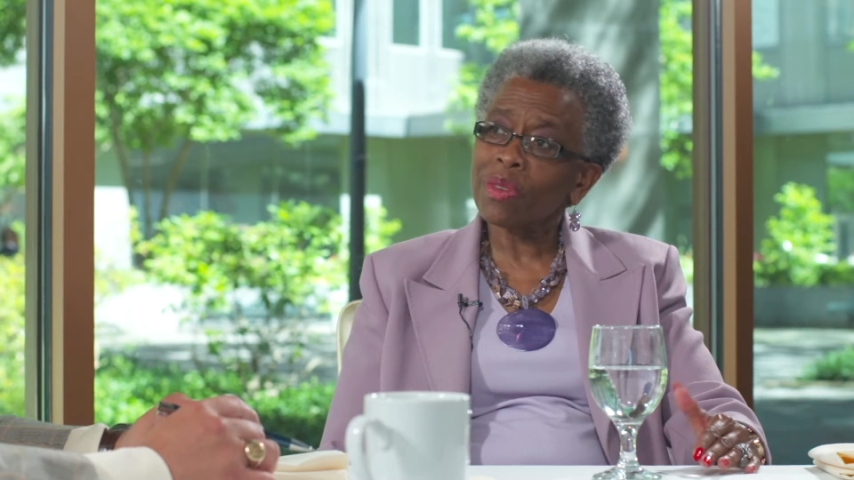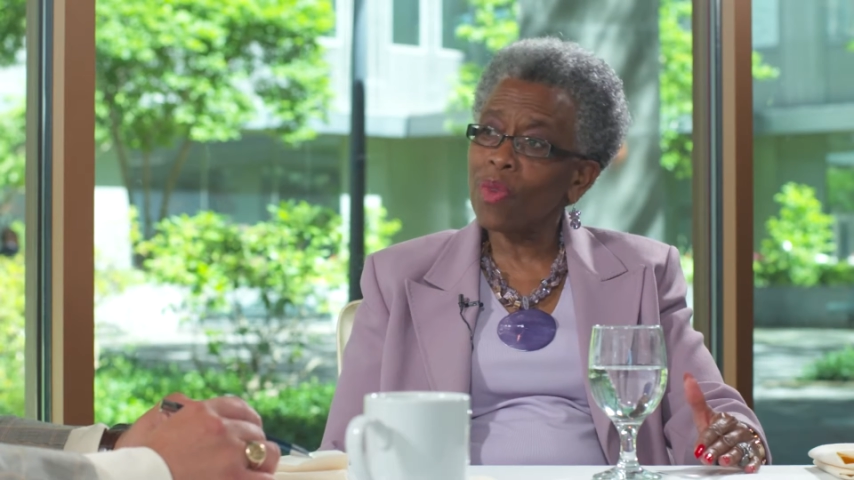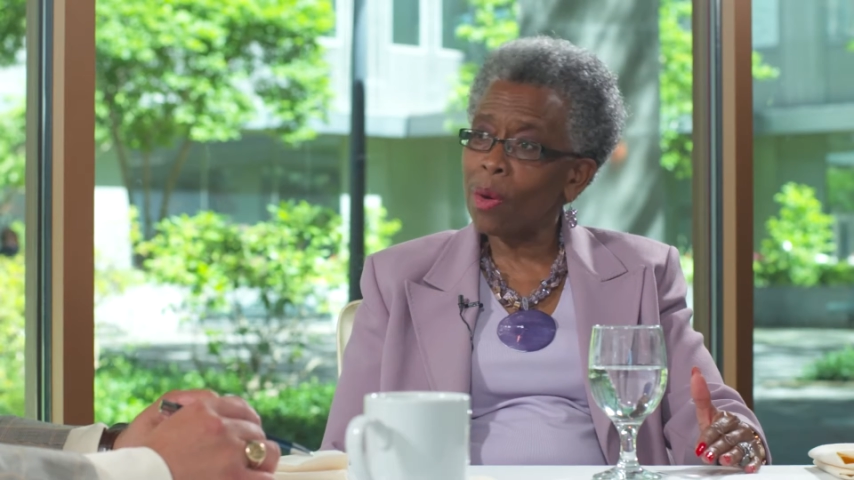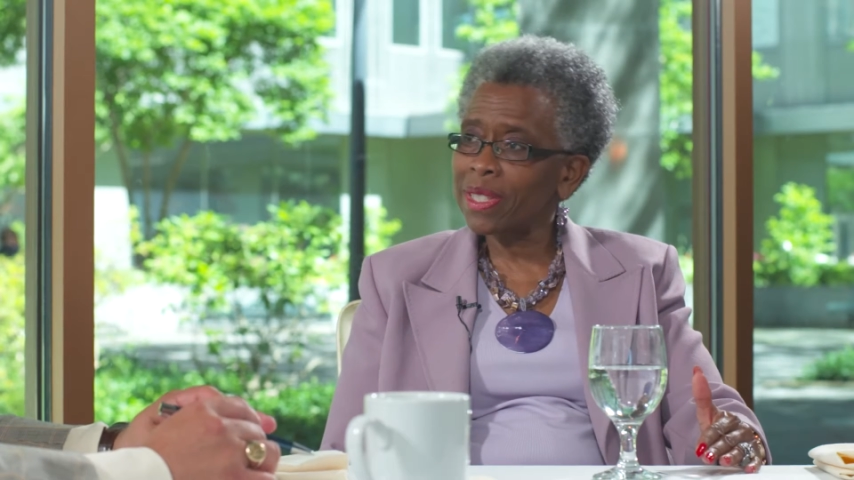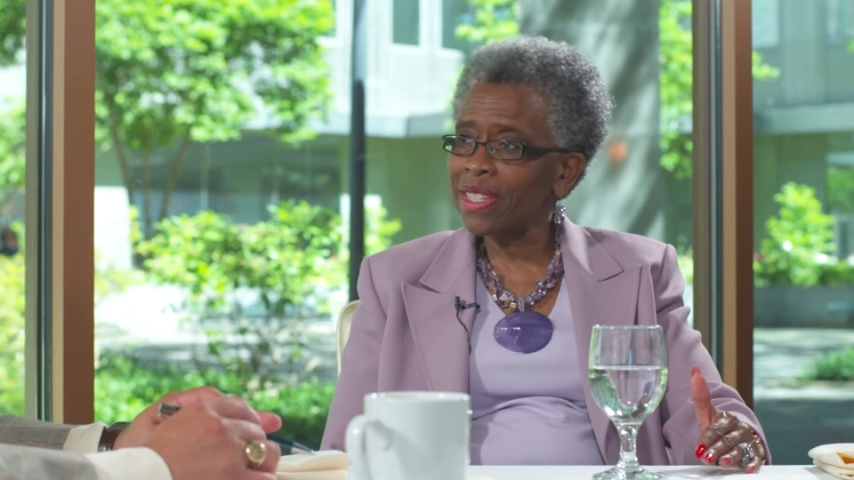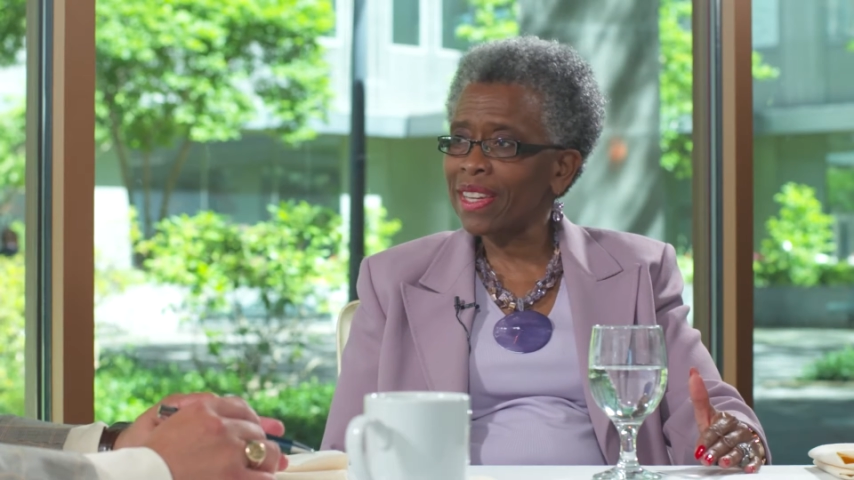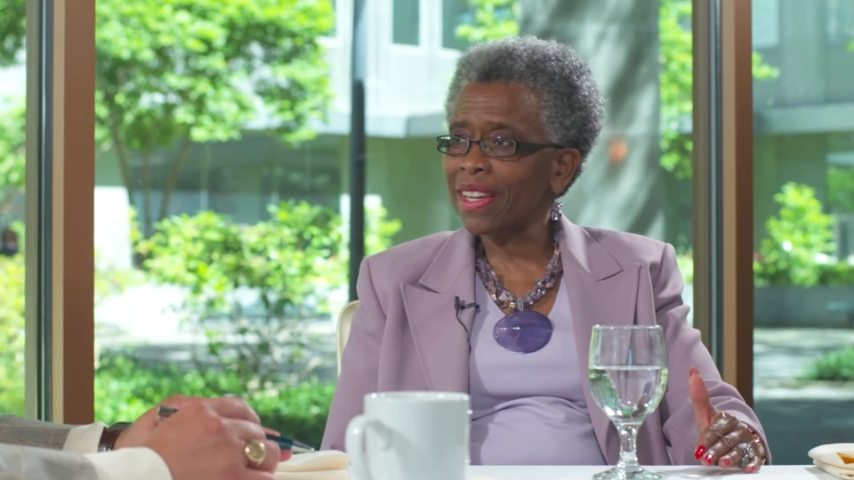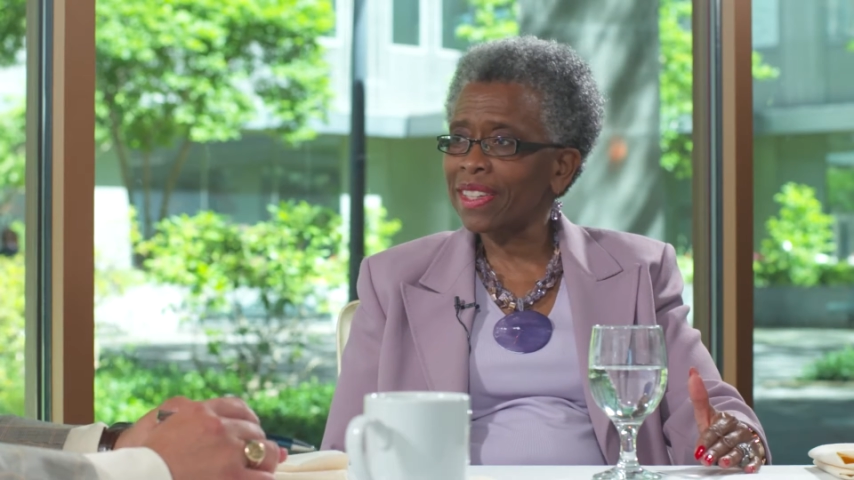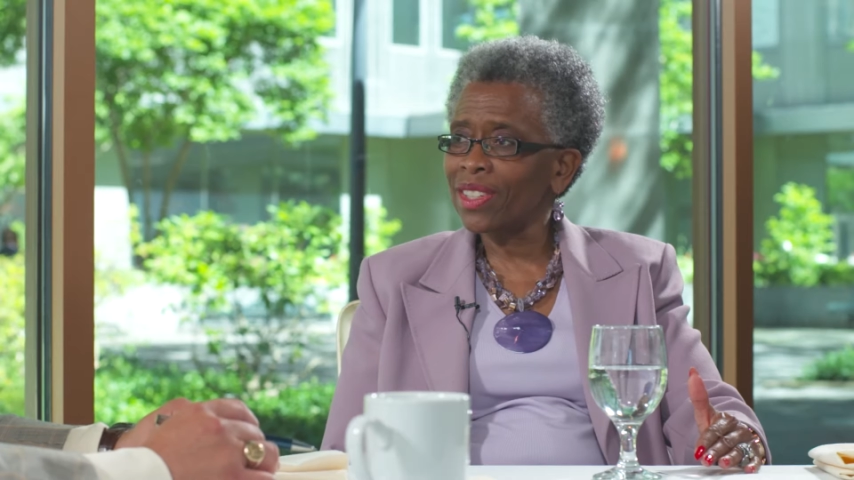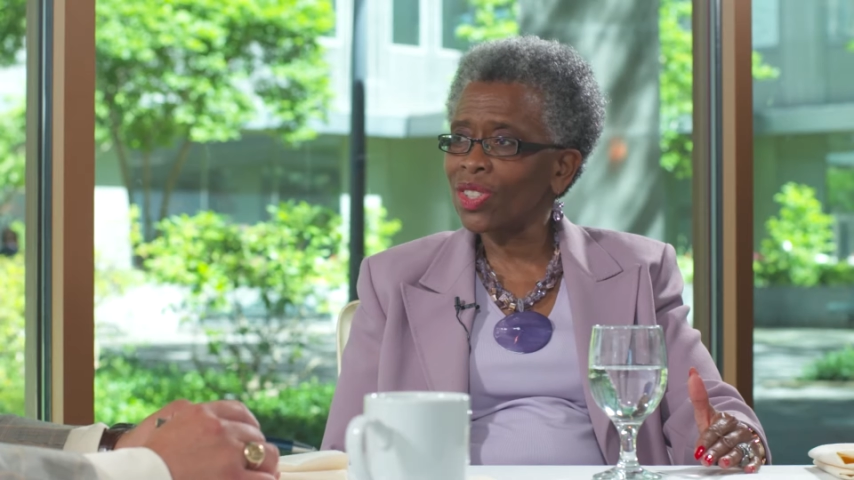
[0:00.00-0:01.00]
pharmacy
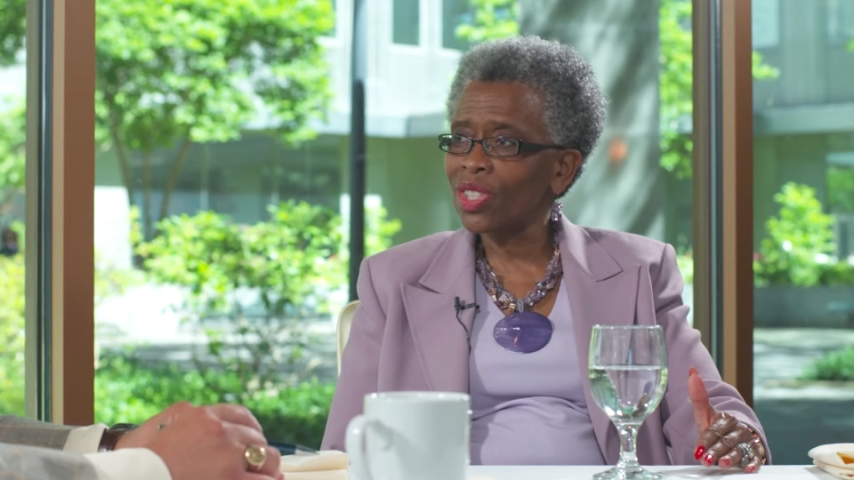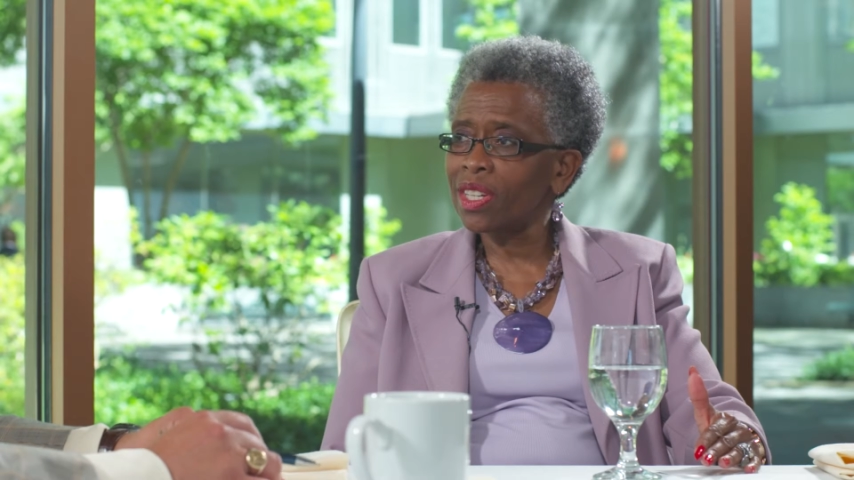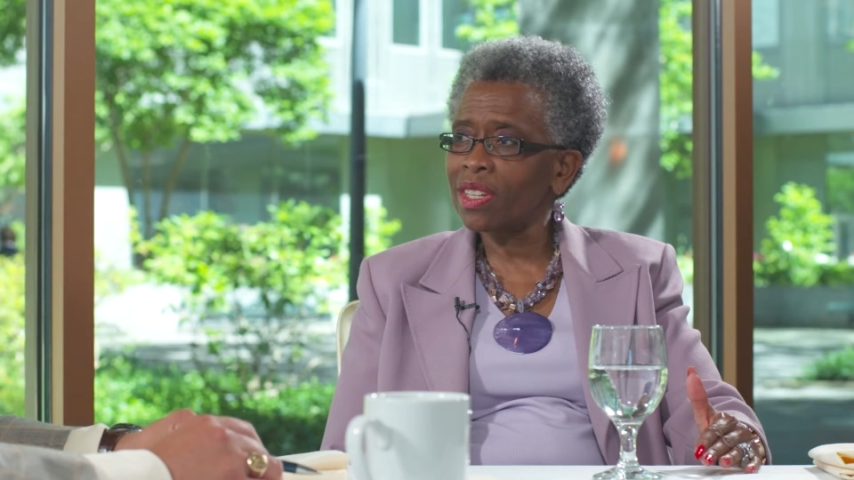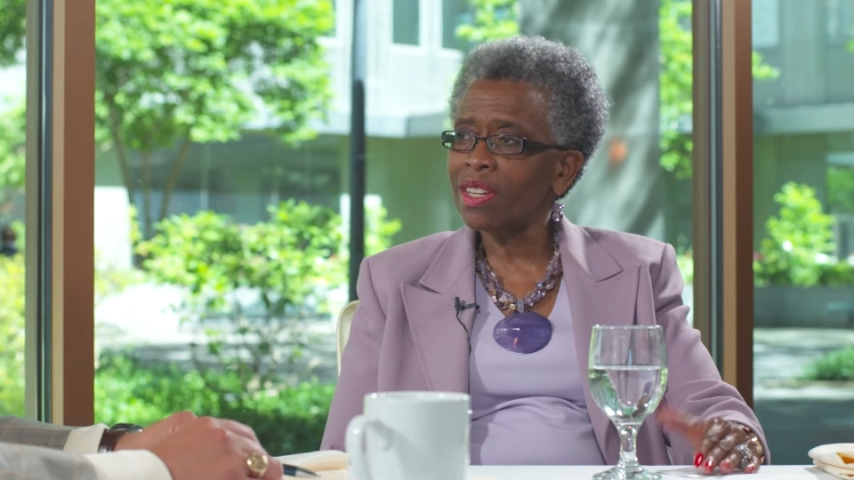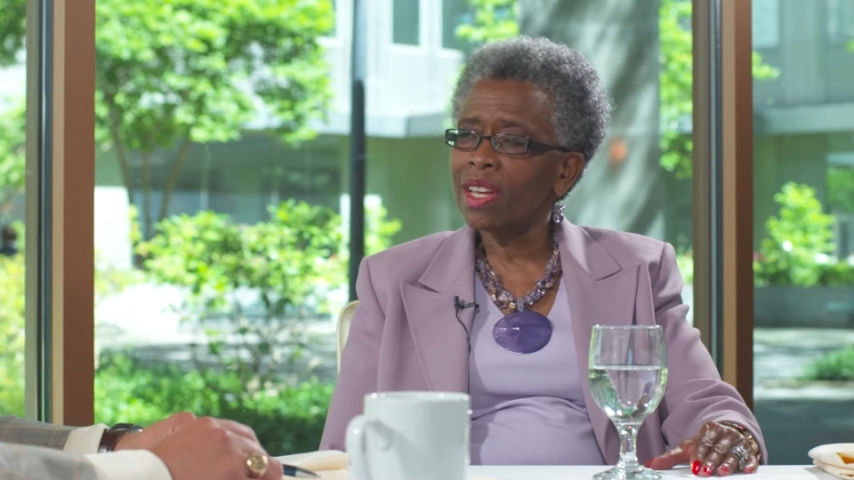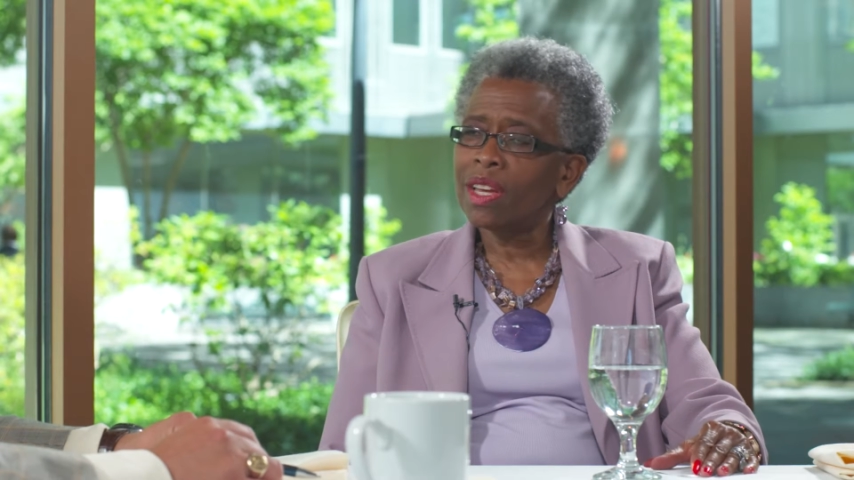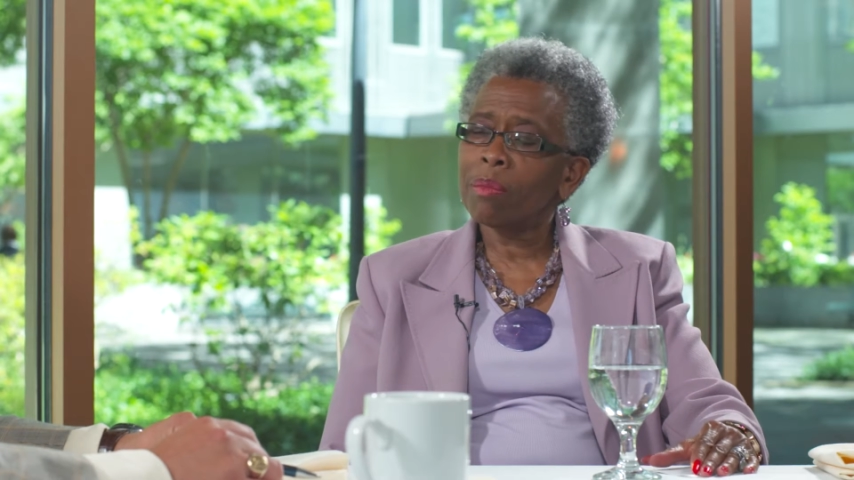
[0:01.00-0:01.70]
technician,